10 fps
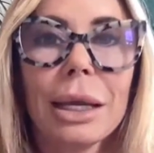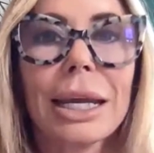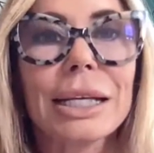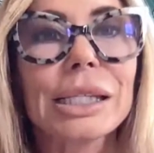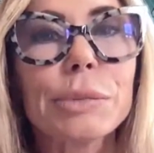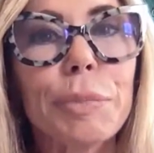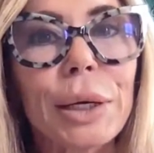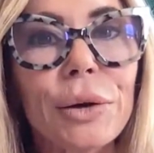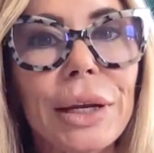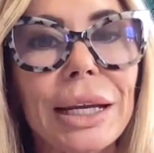
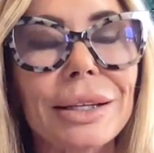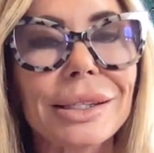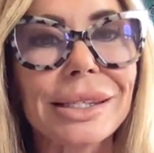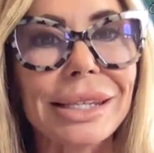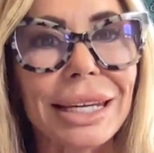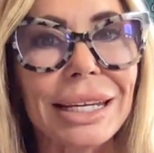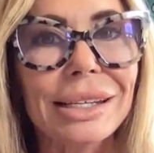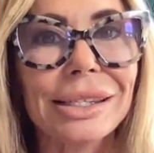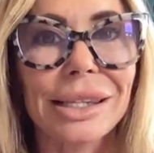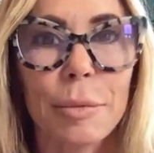Experience
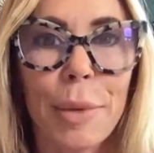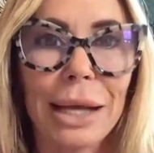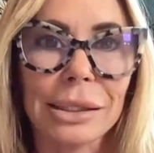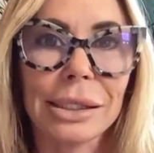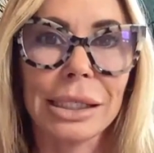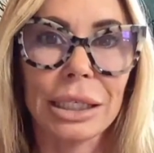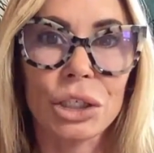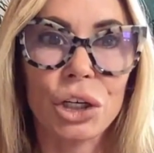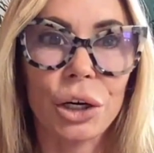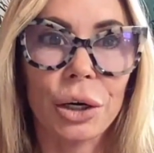is the best
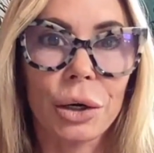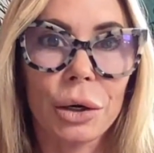teacher.